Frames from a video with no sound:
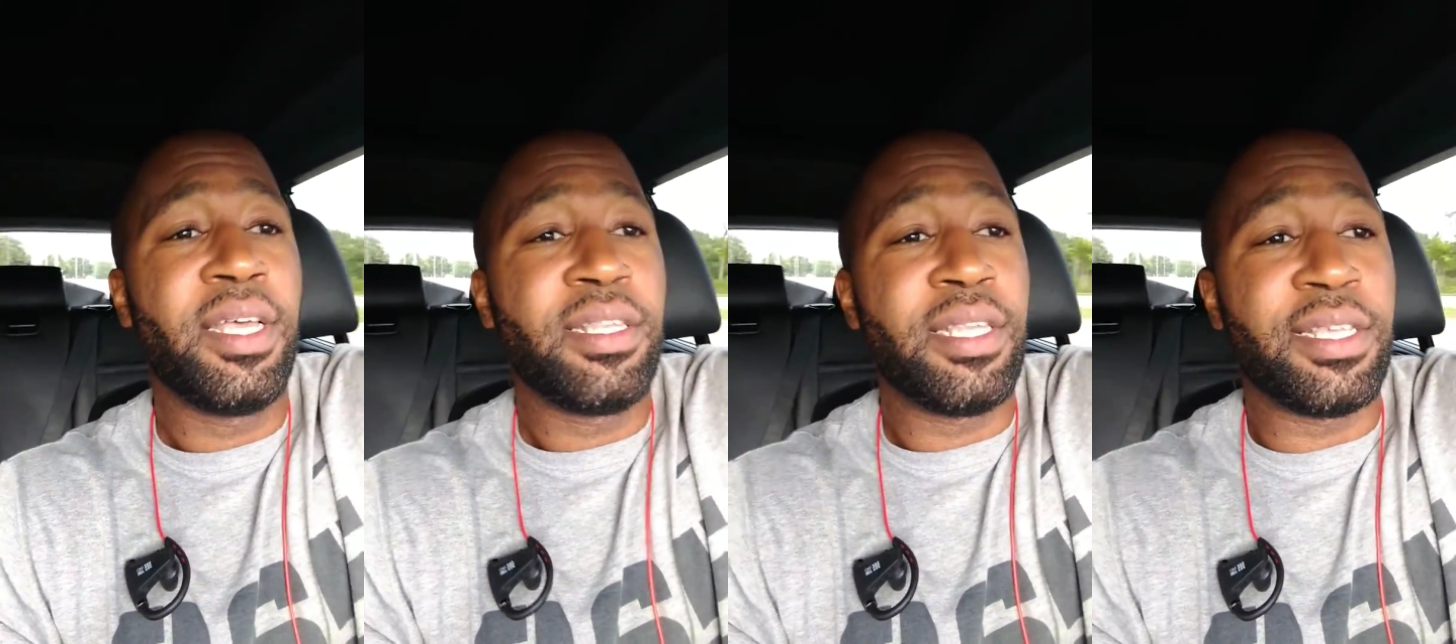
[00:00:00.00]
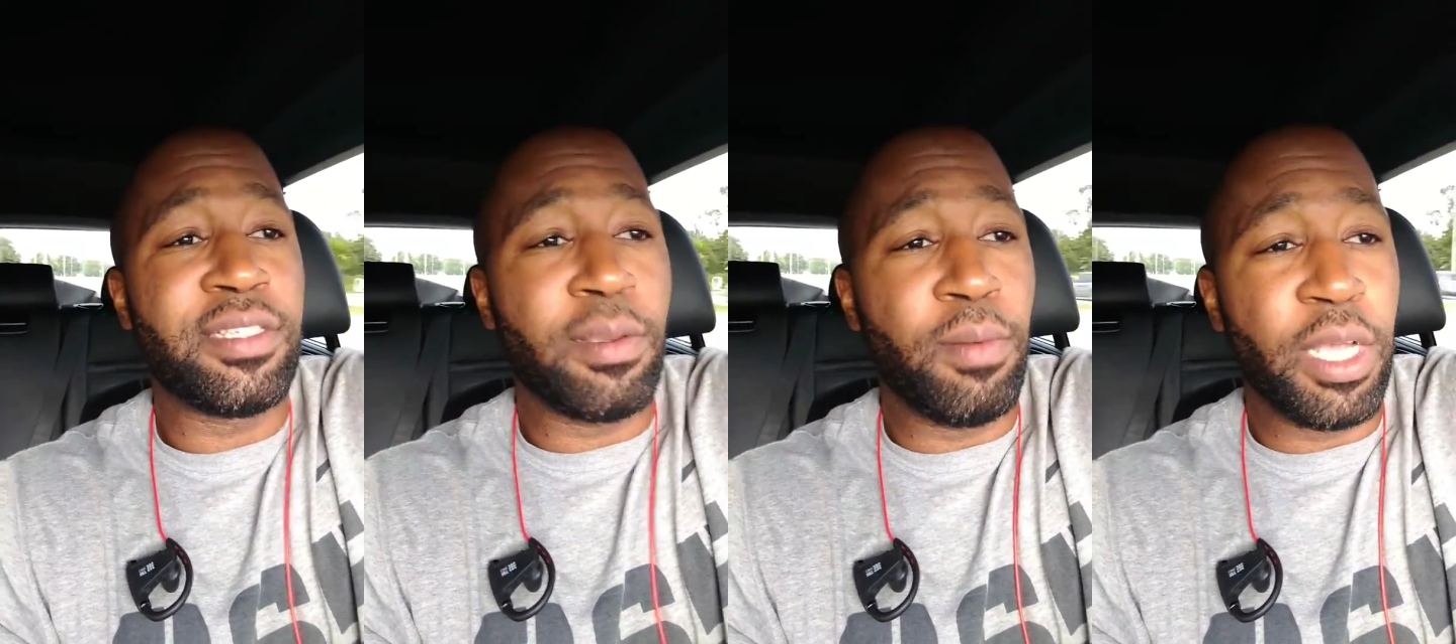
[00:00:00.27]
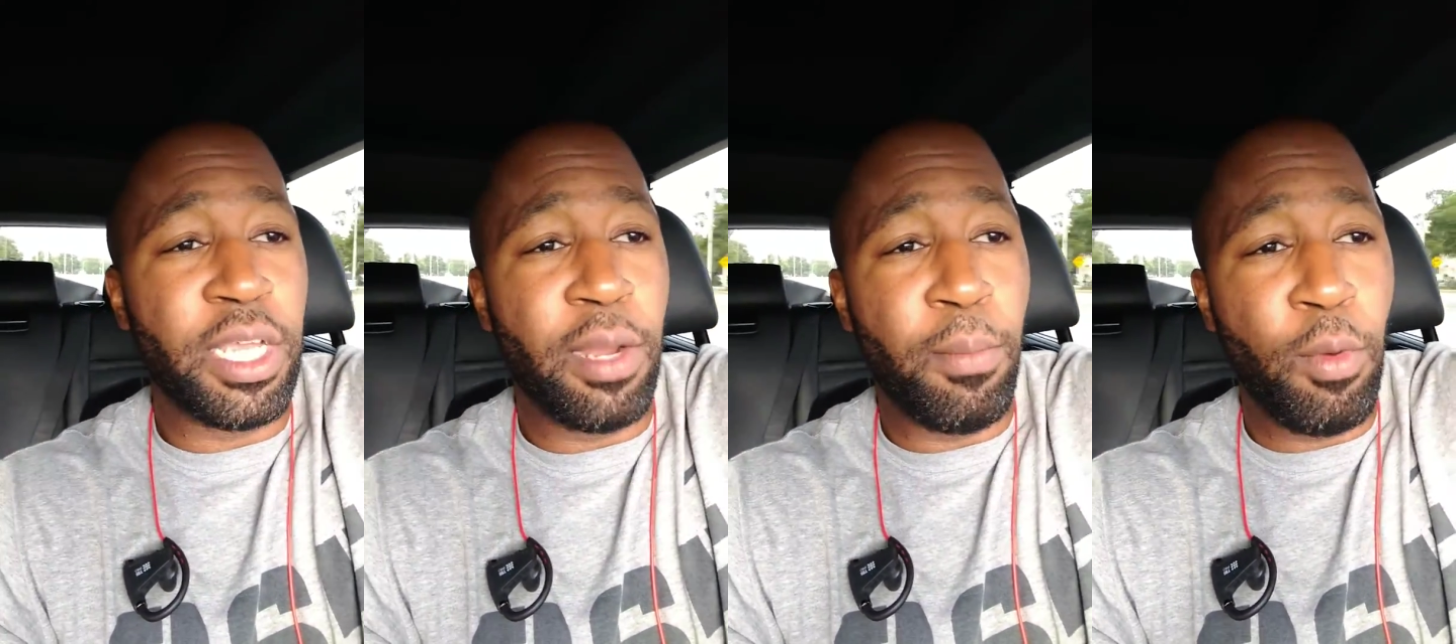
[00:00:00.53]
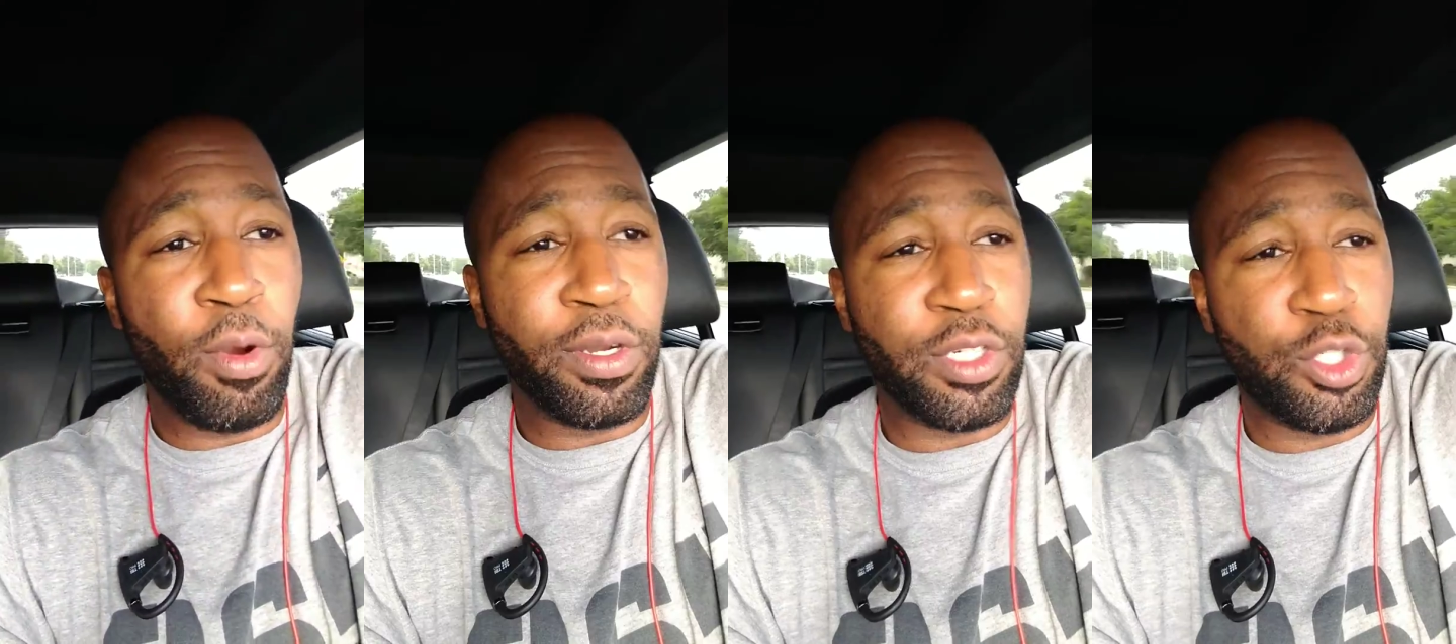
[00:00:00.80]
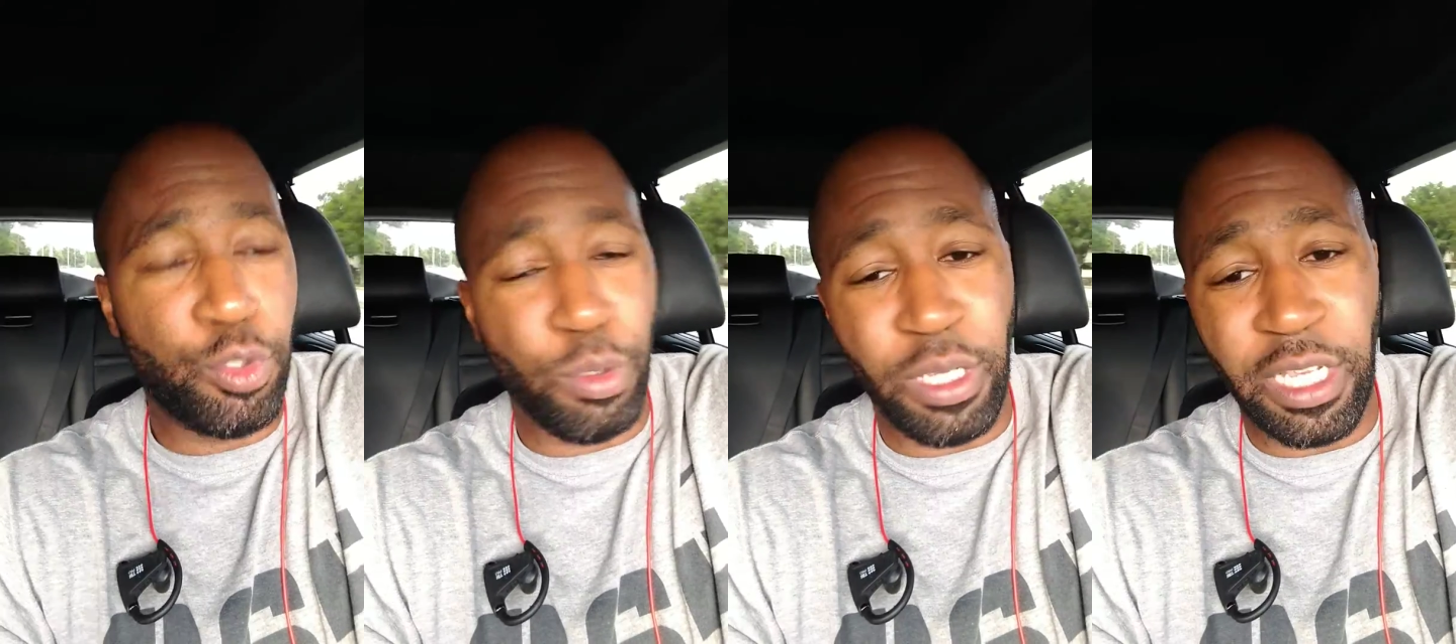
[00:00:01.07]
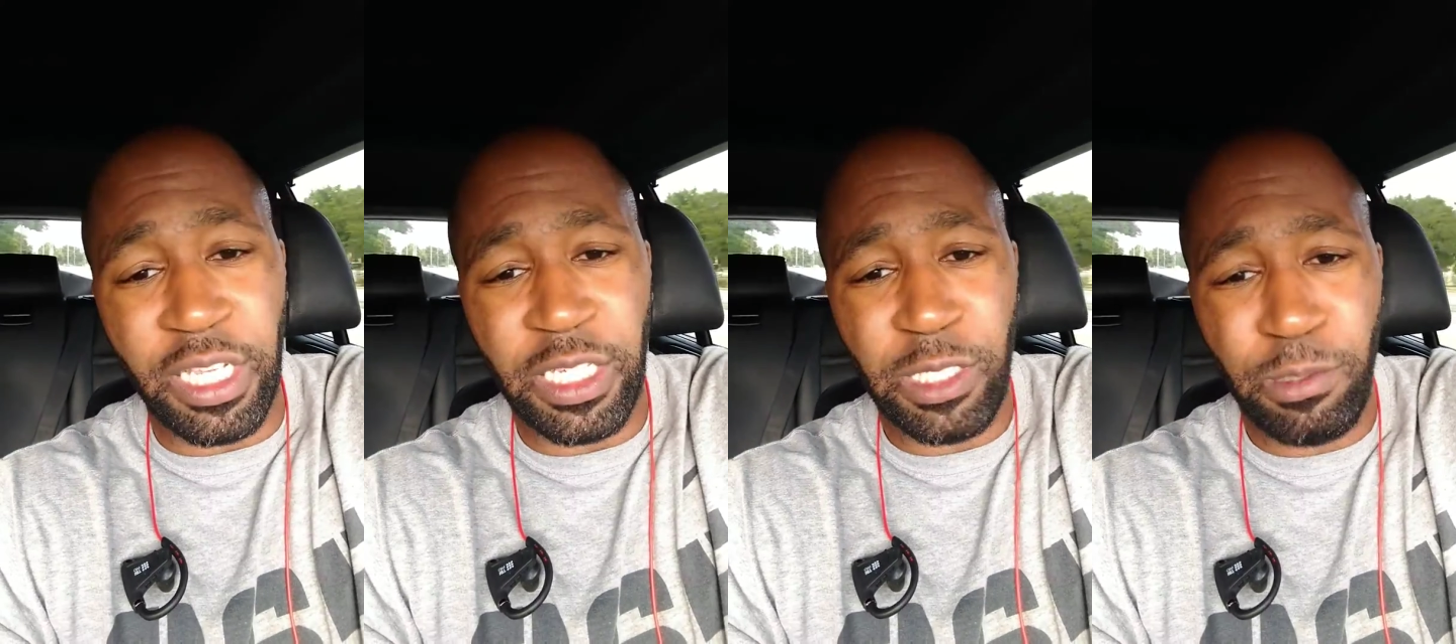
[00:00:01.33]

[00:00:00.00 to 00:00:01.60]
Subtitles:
Is it a more intriguing